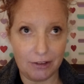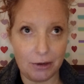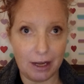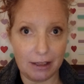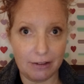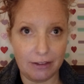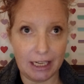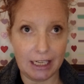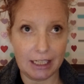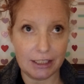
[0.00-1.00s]

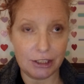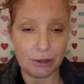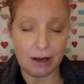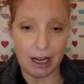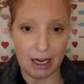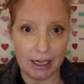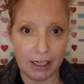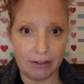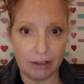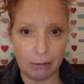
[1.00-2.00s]
elevate to a
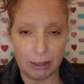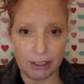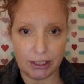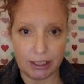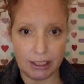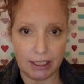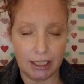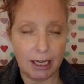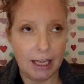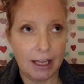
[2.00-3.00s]
higher vibration,
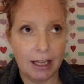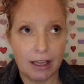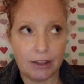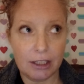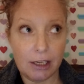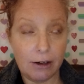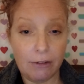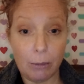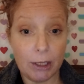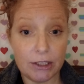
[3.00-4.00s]
the lower
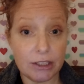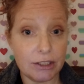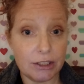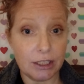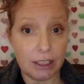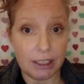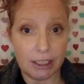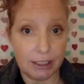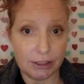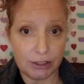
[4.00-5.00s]
vibrations are not going to
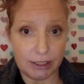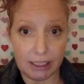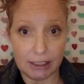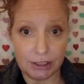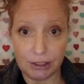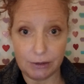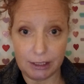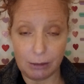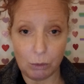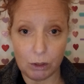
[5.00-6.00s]
understand you
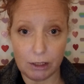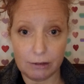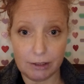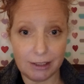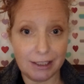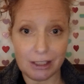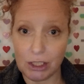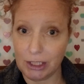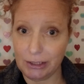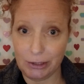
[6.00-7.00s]
anymore. They're going to
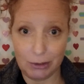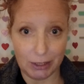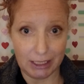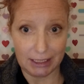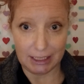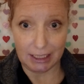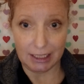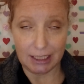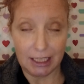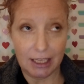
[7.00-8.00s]
call you crazy.
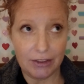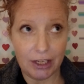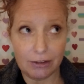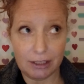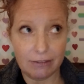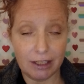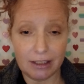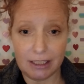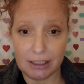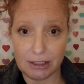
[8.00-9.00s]
The only
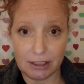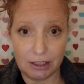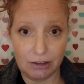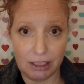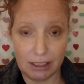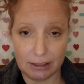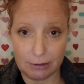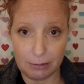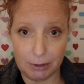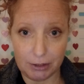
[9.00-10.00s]
validation you need is
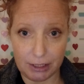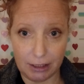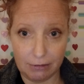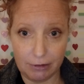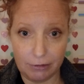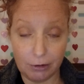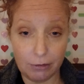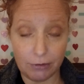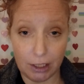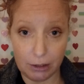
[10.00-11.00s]
from yourself. If you're
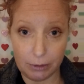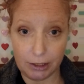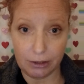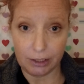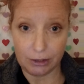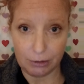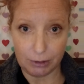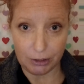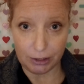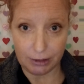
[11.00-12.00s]
following your
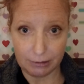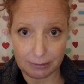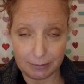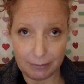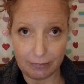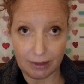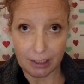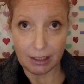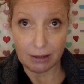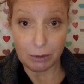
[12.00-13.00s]
intuition,
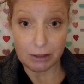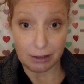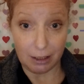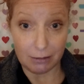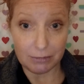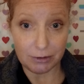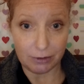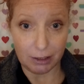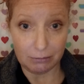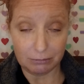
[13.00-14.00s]
which comes
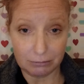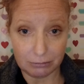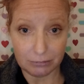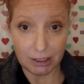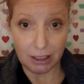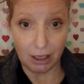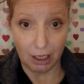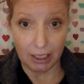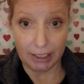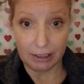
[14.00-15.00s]
from
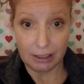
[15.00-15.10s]
God,